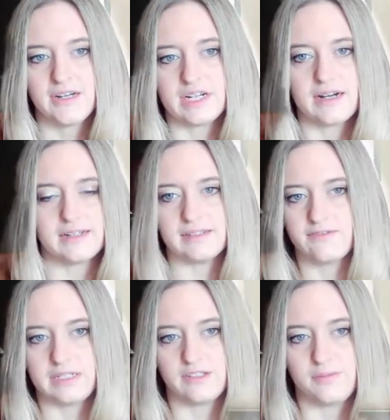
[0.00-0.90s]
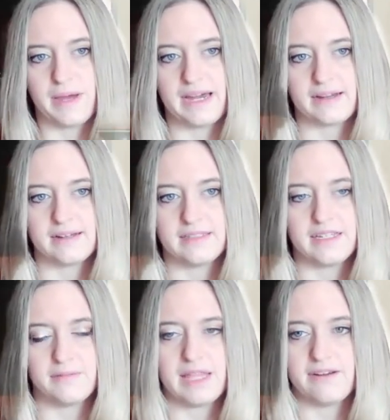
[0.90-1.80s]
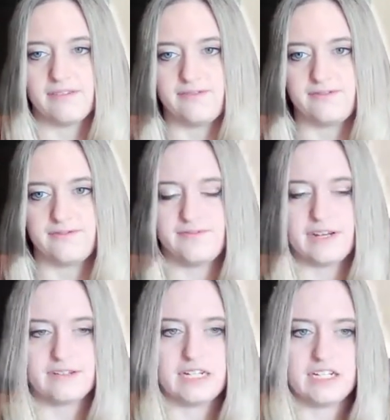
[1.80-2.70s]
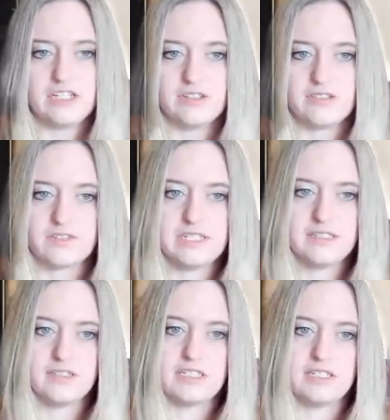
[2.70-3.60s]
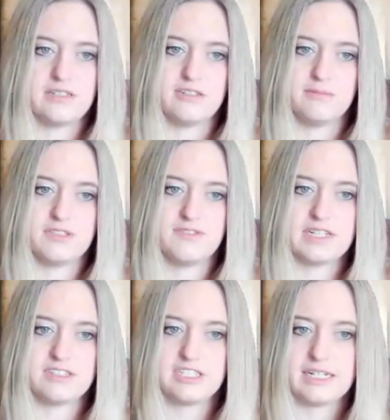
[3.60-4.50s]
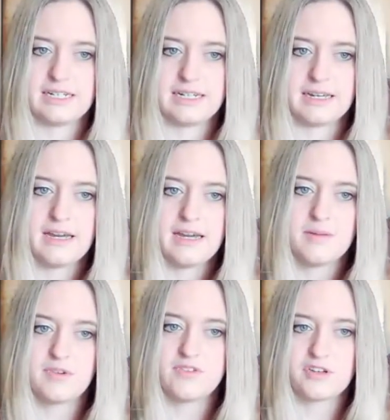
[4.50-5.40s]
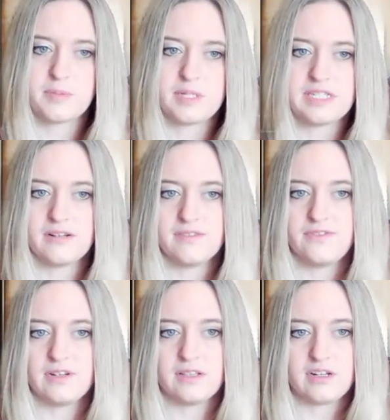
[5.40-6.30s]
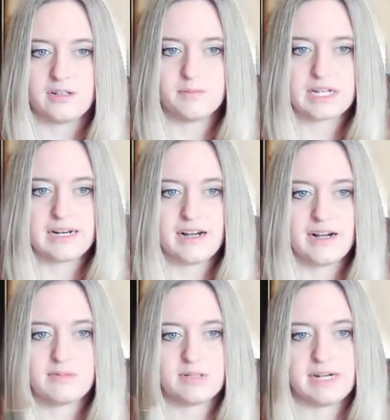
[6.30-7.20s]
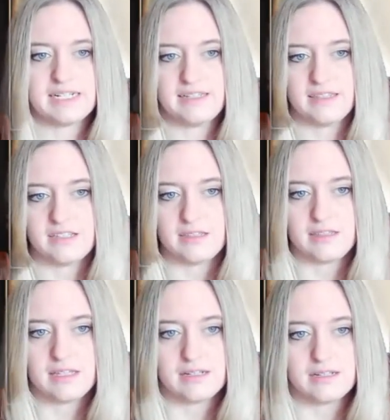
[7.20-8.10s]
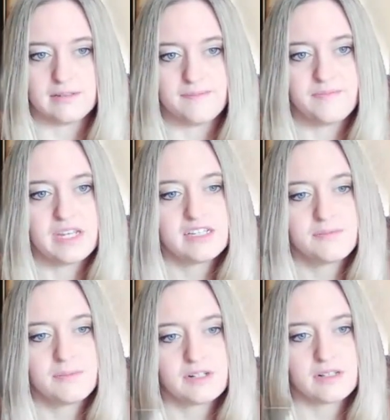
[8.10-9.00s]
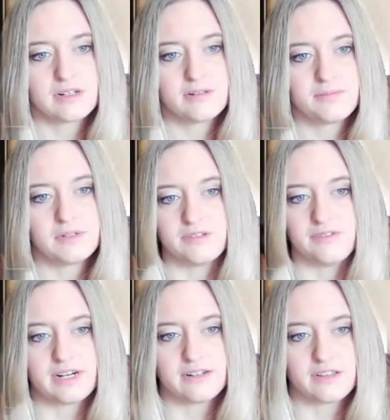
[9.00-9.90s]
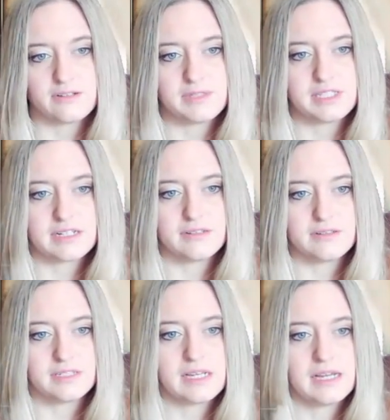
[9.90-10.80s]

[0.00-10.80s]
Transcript: several years back, some of that foundational research in terms of understanding performance of alarms, kind of optimizing the smoke alarm or fire alarm signals.